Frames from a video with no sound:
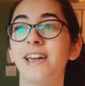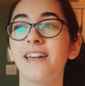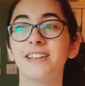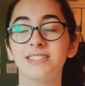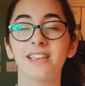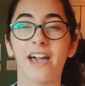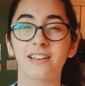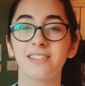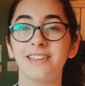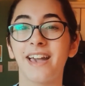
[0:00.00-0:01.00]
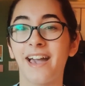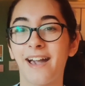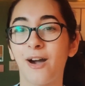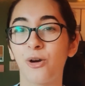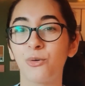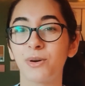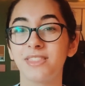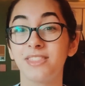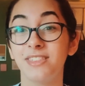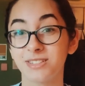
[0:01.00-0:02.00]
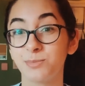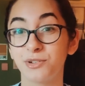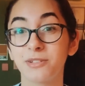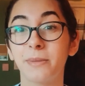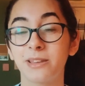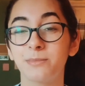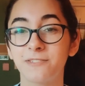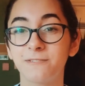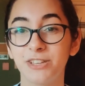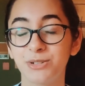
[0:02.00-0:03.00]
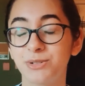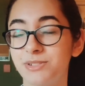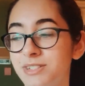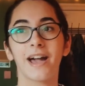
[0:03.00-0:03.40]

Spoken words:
exactly how this book made me feel.